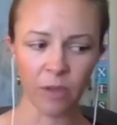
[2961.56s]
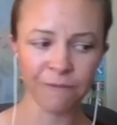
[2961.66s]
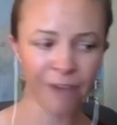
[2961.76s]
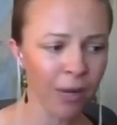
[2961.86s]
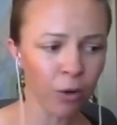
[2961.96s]

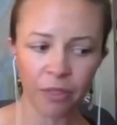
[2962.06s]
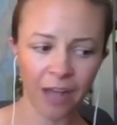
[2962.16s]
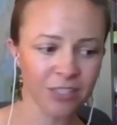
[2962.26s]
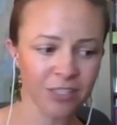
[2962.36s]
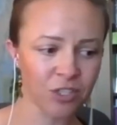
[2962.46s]
final
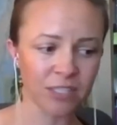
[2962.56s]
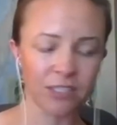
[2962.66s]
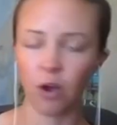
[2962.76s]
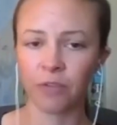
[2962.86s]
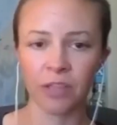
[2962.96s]
thoughts just
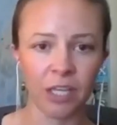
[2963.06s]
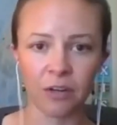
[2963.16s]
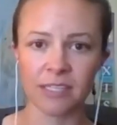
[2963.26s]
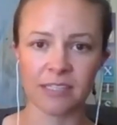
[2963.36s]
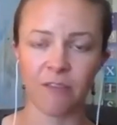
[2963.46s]
over the years
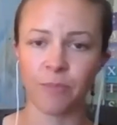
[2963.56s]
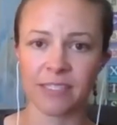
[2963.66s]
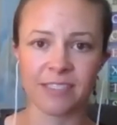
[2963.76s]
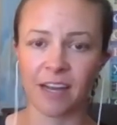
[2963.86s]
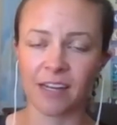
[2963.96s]
as I've been
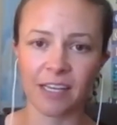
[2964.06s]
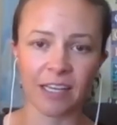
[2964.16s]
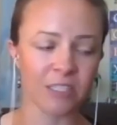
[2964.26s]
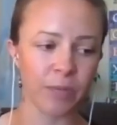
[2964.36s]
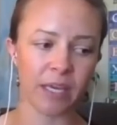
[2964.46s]
studying and
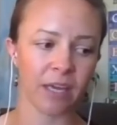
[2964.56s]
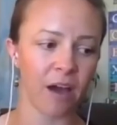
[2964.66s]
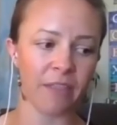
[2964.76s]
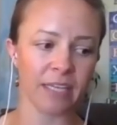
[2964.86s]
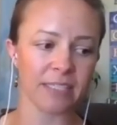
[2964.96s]
speaking on
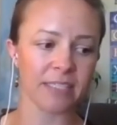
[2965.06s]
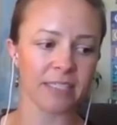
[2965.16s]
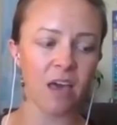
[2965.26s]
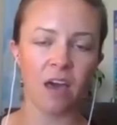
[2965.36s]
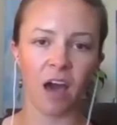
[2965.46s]
this,
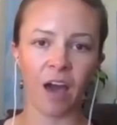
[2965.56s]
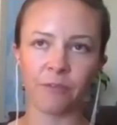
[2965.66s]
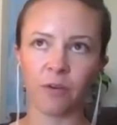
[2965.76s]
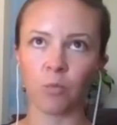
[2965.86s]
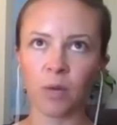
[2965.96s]
I've
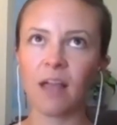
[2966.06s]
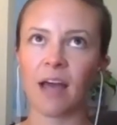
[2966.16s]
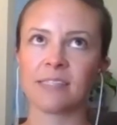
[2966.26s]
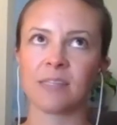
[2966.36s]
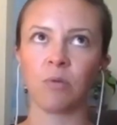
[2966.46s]

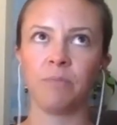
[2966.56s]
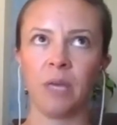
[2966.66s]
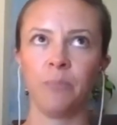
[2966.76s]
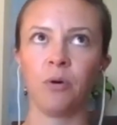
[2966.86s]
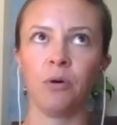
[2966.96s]
realized that when
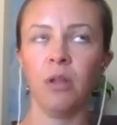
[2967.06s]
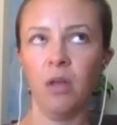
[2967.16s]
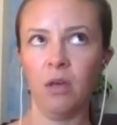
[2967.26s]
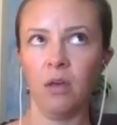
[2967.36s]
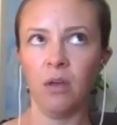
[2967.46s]
people
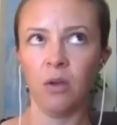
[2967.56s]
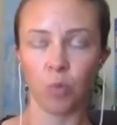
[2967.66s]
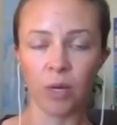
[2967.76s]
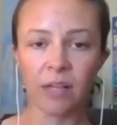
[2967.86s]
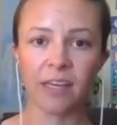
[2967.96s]

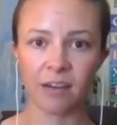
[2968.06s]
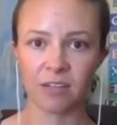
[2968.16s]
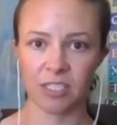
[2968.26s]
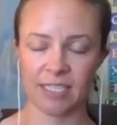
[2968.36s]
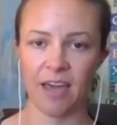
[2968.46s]
really
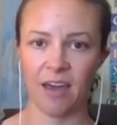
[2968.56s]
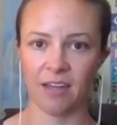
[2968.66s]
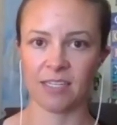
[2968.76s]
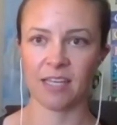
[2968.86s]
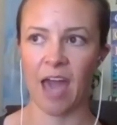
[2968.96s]

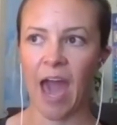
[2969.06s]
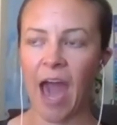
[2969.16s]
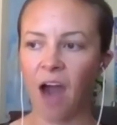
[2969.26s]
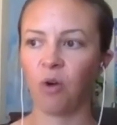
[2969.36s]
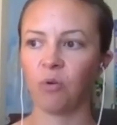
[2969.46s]
understand
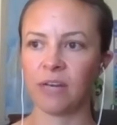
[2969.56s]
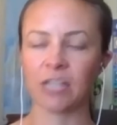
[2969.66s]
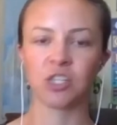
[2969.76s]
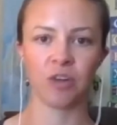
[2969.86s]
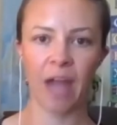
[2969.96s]
how
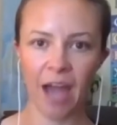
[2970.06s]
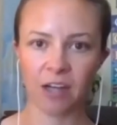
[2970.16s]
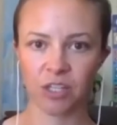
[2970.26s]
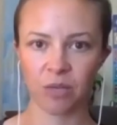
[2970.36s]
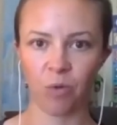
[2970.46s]
nature
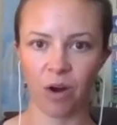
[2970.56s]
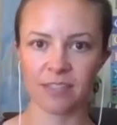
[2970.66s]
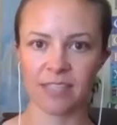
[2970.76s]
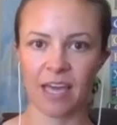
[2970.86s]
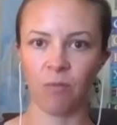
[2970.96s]
actually works
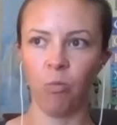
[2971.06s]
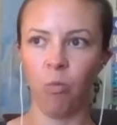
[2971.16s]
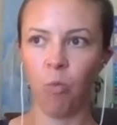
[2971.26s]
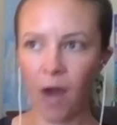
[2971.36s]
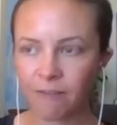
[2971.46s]
and
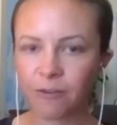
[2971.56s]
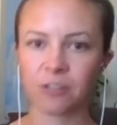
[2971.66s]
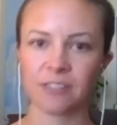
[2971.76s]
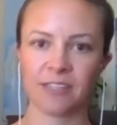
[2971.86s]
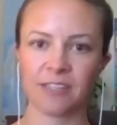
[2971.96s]
what
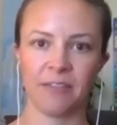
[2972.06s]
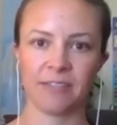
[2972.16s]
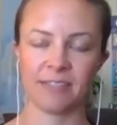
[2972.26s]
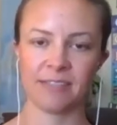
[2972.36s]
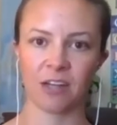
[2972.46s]
photosynthesis
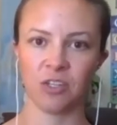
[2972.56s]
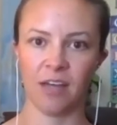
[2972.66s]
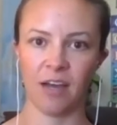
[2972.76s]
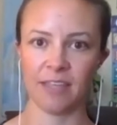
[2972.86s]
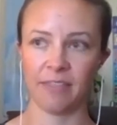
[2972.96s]
actually
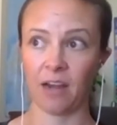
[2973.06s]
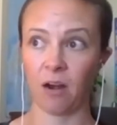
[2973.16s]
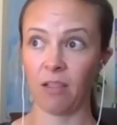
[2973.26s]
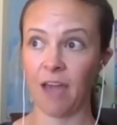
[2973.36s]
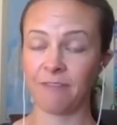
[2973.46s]
does, and that
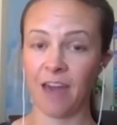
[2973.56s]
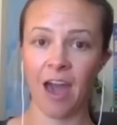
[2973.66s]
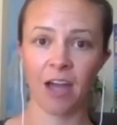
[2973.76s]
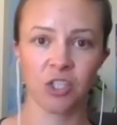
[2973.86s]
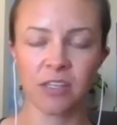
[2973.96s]
our life
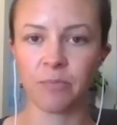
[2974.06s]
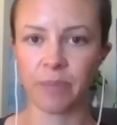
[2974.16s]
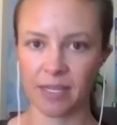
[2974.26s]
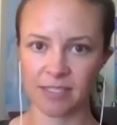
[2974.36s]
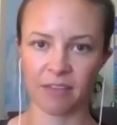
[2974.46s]
actually
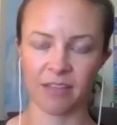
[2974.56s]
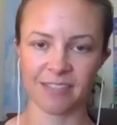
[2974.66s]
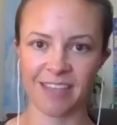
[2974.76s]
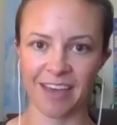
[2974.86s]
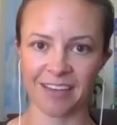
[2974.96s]
depends on these
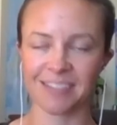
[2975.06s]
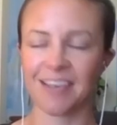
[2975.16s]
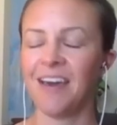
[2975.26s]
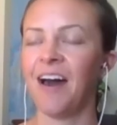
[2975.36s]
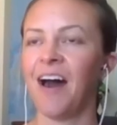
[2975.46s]
things,
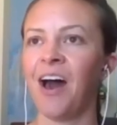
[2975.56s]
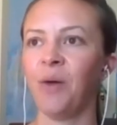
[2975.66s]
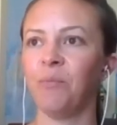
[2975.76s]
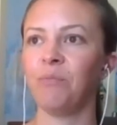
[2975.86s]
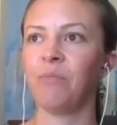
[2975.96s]

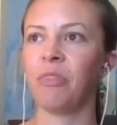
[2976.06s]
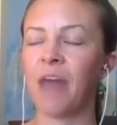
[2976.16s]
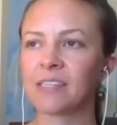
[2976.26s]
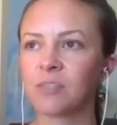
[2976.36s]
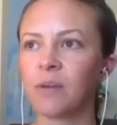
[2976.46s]
um,
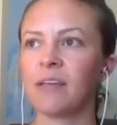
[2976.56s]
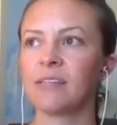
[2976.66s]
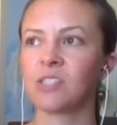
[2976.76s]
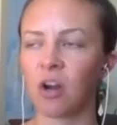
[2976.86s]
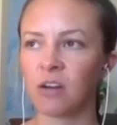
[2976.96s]
that's when they
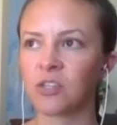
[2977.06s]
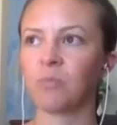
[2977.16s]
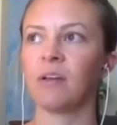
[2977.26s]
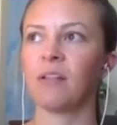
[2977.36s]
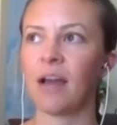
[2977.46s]
start to
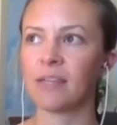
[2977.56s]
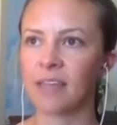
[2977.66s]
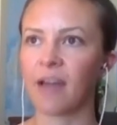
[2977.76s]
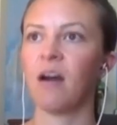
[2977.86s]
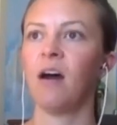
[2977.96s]
realize like,
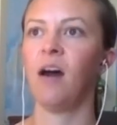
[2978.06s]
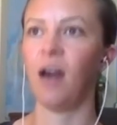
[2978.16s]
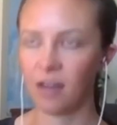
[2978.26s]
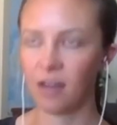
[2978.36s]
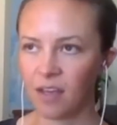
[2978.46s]
huh,
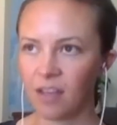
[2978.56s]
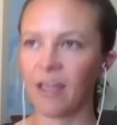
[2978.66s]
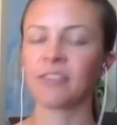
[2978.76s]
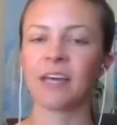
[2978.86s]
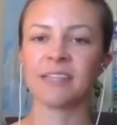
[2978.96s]
like
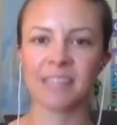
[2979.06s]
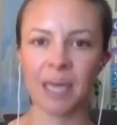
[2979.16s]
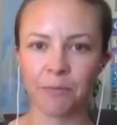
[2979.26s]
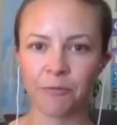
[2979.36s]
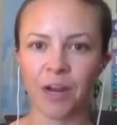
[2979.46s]
that same
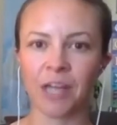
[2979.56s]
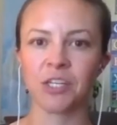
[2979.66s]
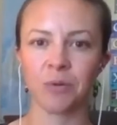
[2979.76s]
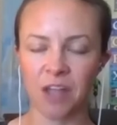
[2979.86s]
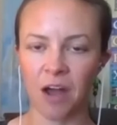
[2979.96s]
friend who
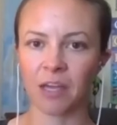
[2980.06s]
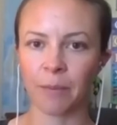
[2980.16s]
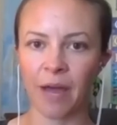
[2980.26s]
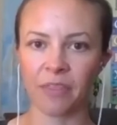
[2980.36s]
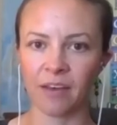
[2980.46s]
was talking
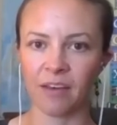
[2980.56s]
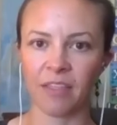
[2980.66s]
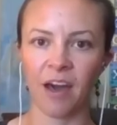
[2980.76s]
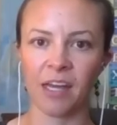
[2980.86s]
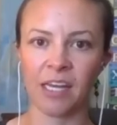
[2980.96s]
about the, the
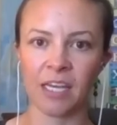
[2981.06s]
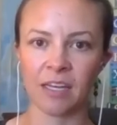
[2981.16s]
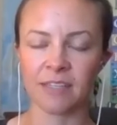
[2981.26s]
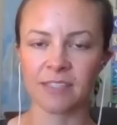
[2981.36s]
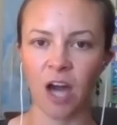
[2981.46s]
honey in
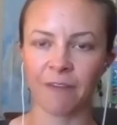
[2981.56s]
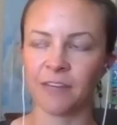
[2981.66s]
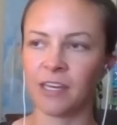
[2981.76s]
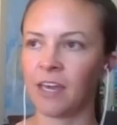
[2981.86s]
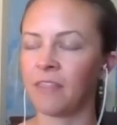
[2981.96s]
his coffee
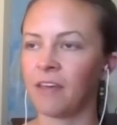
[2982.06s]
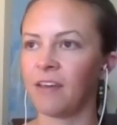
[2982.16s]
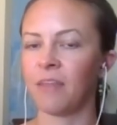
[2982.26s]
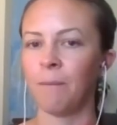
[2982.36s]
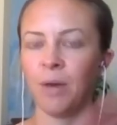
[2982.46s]
and the, the
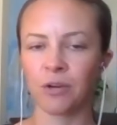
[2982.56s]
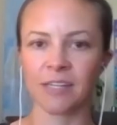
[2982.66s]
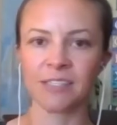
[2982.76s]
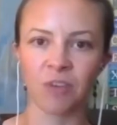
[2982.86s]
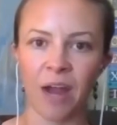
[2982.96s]
milk at
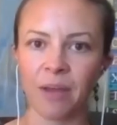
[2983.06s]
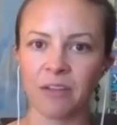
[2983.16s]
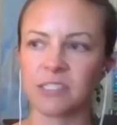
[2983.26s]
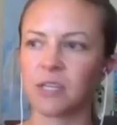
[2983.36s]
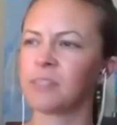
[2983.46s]
his
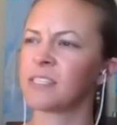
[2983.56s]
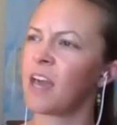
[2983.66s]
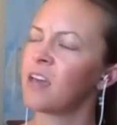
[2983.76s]
grandmother's, he was like,